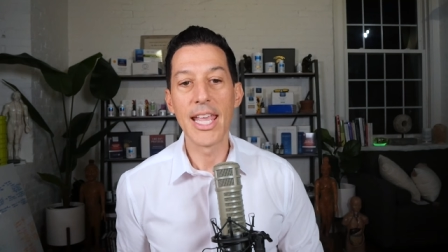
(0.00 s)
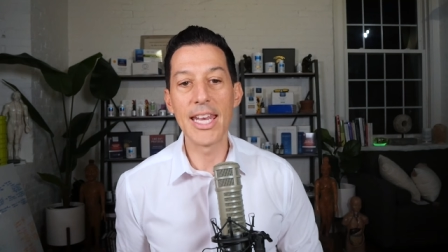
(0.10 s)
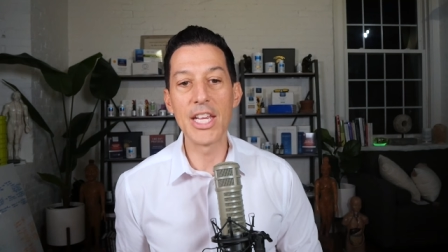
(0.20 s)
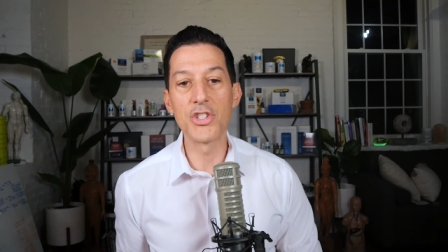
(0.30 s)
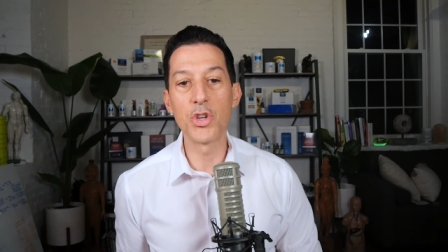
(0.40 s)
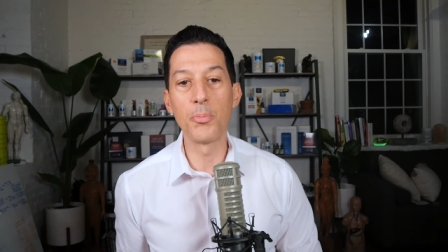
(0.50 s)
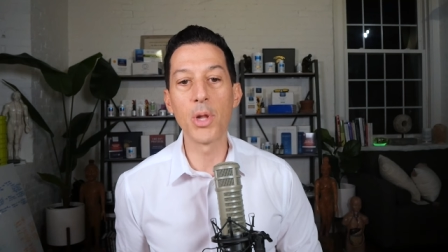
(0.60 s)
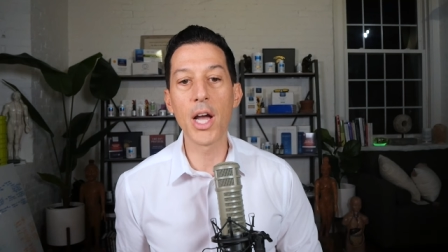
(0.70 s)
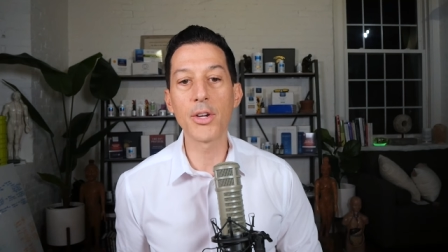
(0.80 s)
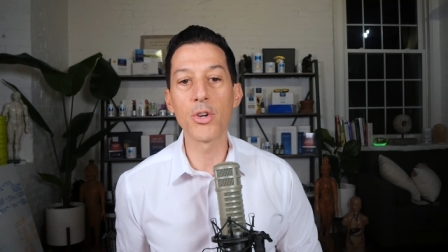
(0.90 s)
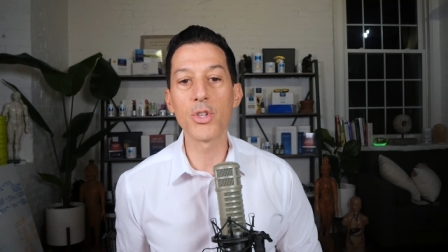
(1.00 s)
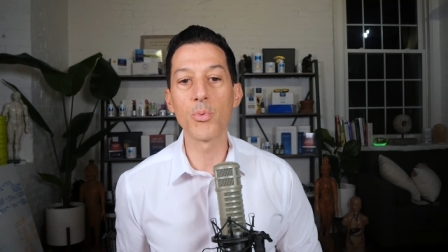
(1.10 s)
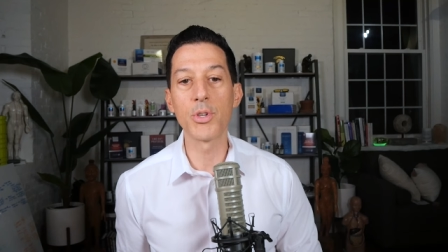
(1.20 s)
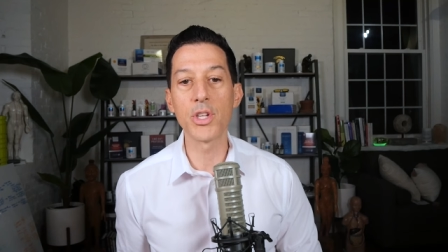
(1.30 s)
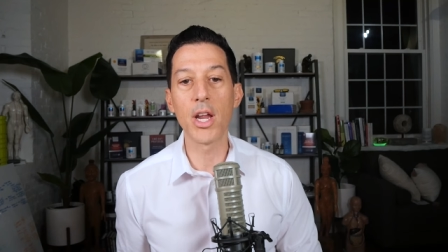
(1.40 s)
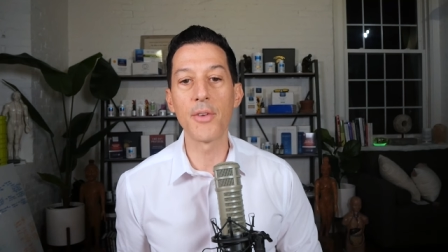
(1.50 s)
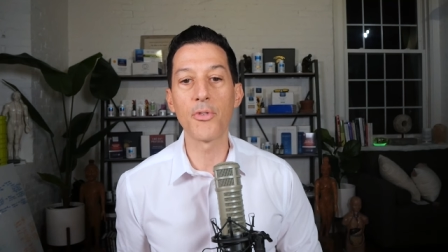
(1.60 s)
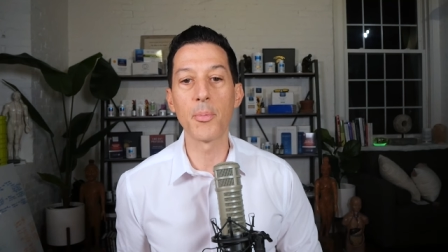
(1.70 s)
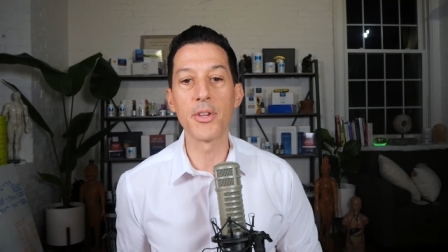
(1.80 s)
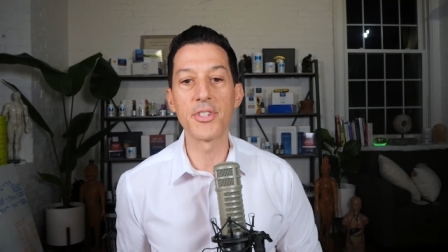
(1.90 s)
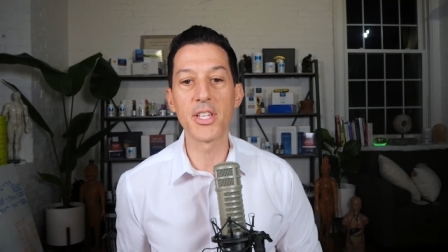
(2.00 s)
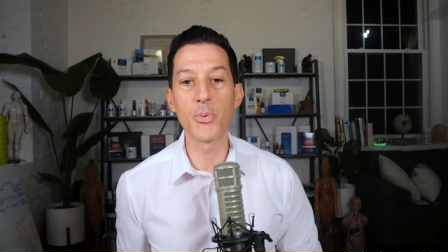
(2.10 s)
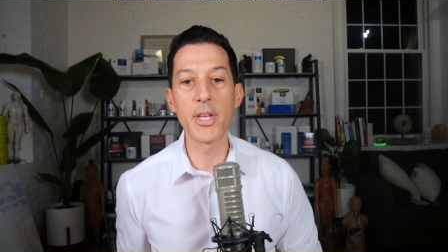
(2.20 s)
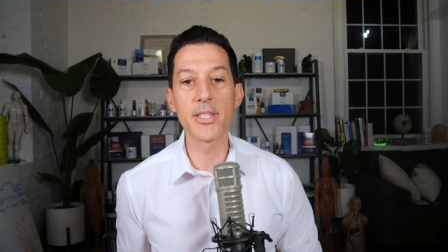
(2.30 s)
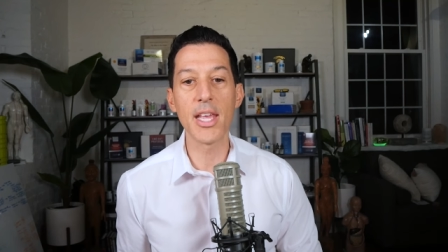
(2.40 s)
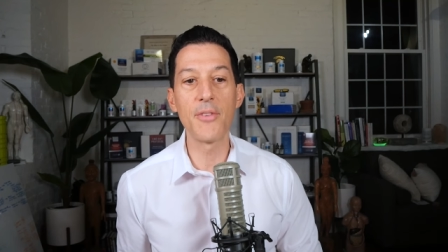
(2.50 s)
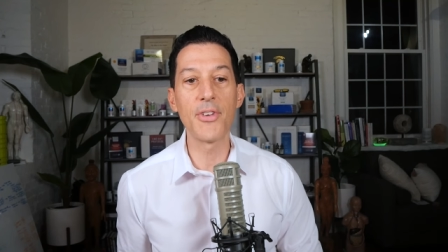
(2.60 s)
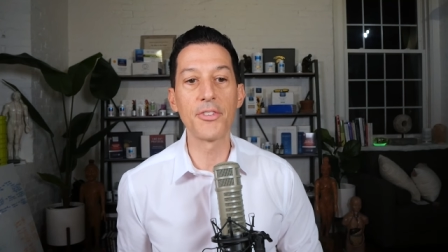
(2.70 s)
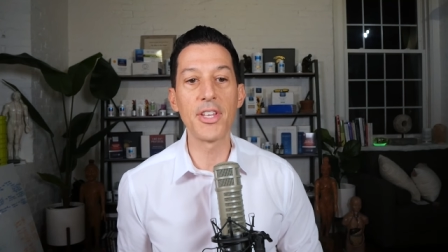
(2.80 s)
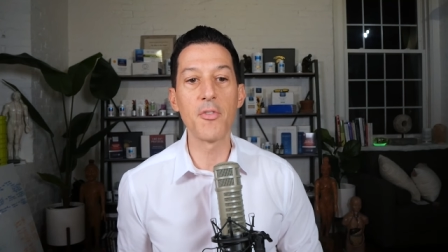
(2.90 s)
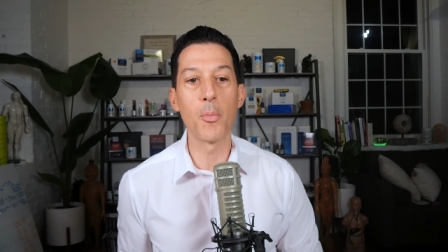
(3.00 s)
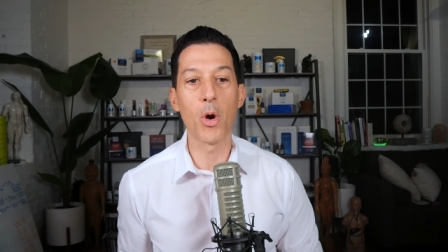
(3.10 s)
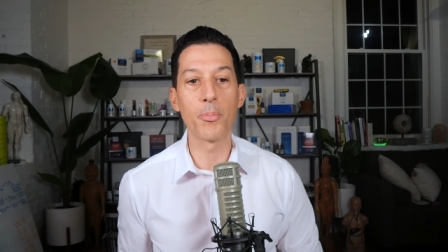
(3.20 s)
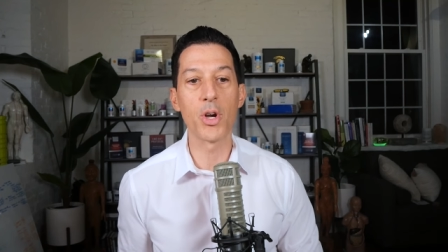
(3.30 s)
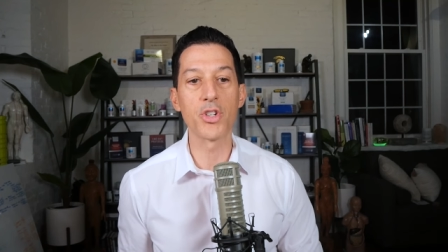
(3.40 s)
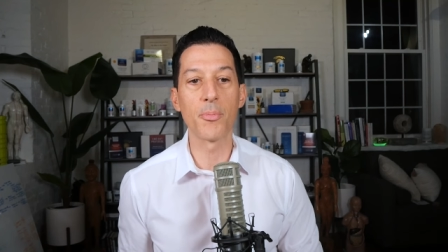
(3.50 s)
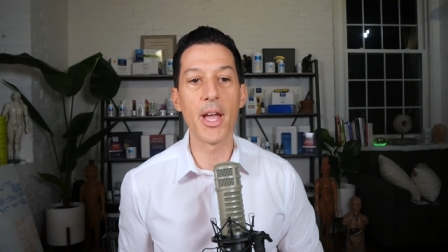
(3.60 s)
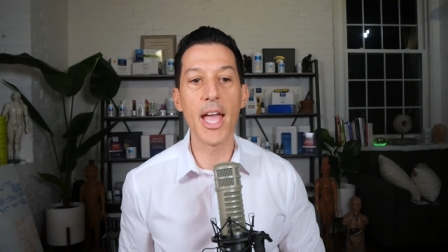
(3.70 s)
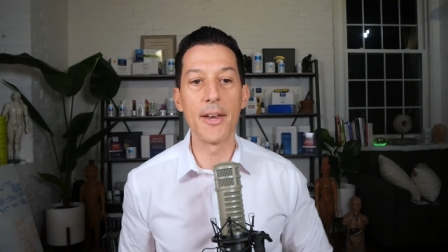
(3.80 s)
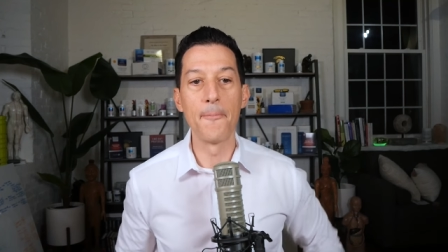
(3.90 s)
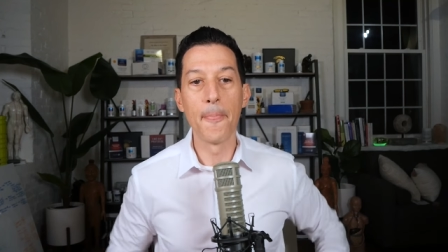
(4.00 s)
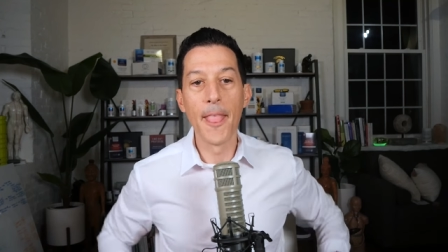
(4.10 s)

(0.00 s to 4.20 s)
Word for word: and H2 blockers, was on it for about 6 weeks, and felt even more pressure in my head.